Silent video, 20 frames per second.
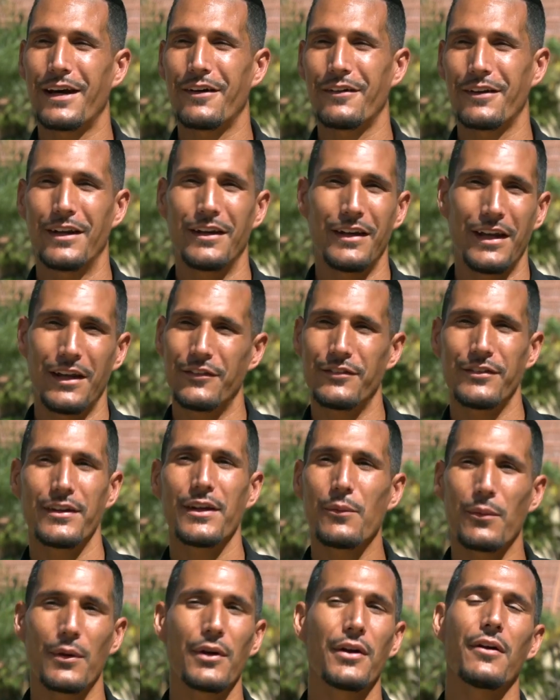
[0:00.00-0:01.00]
that out and, and
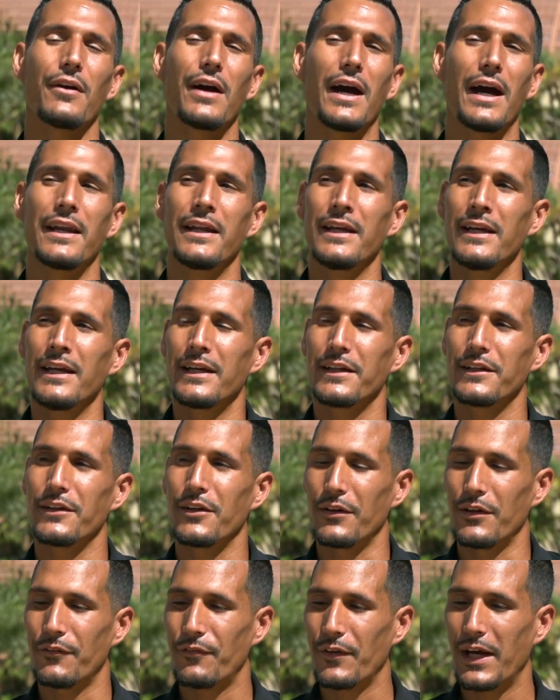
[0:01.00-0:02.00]
see where you're at.
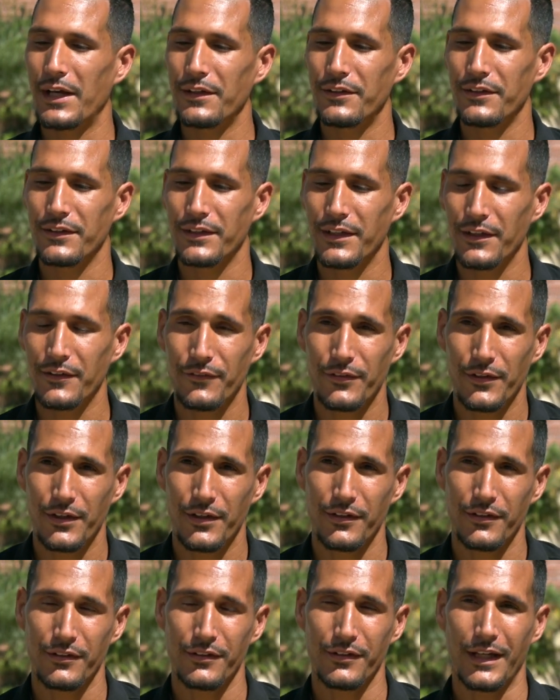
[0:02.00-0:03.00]
You know, if I had to give
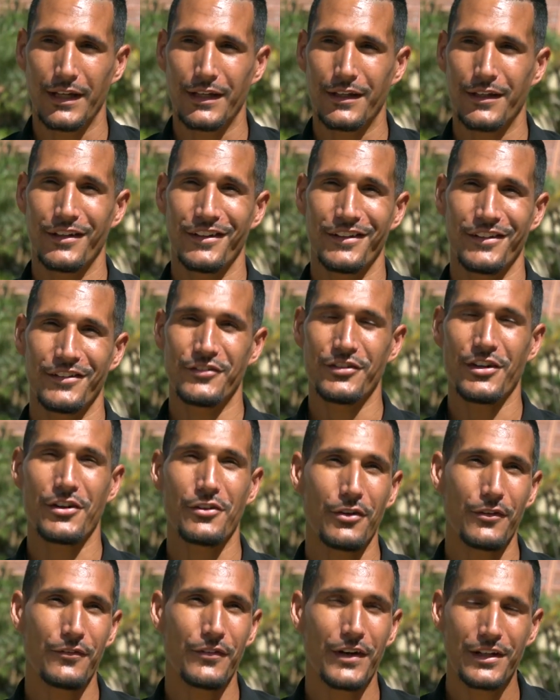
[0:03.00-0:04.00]
like
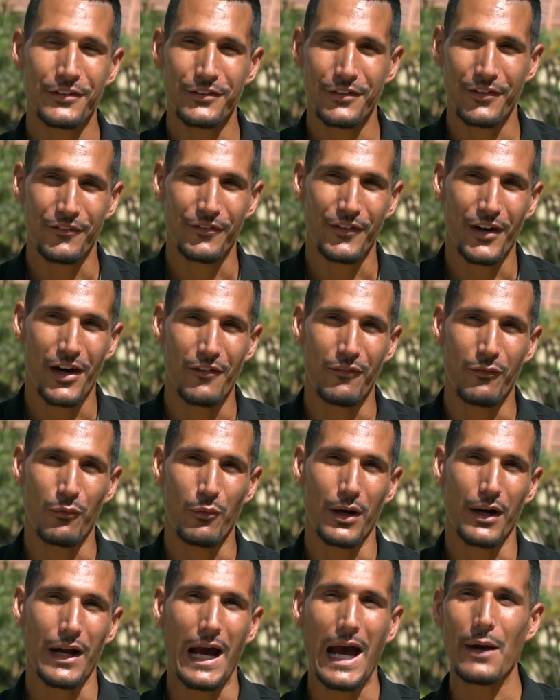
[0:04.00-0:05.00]
general advice of,
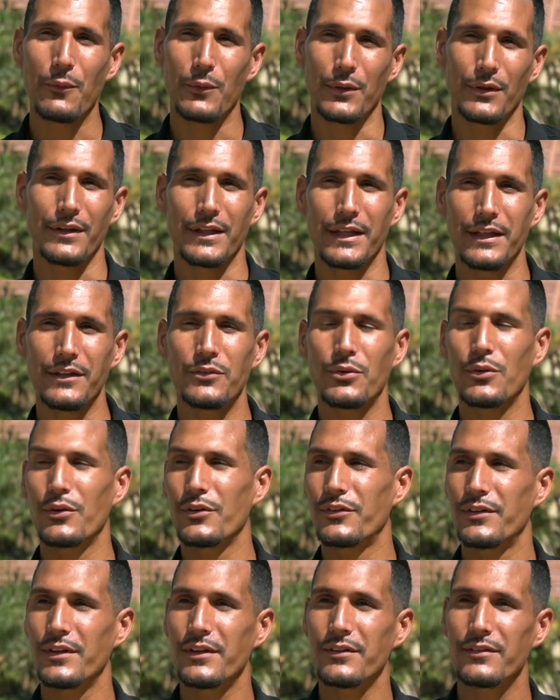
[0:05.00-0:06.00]
of where I would lean
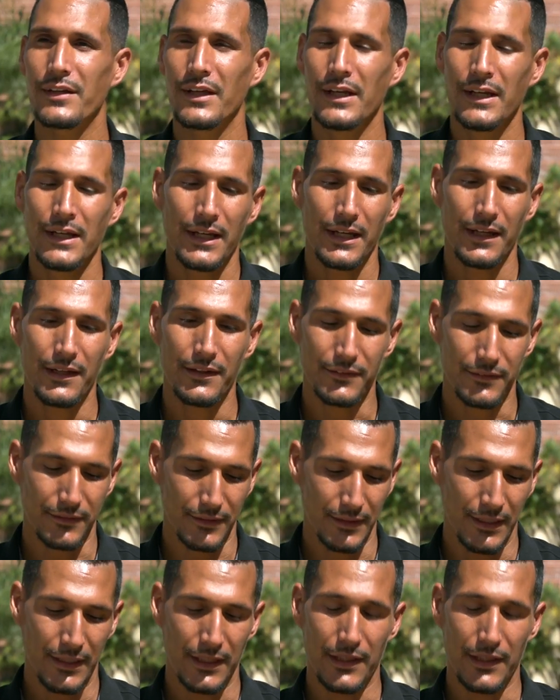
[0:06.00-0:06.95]
towards this is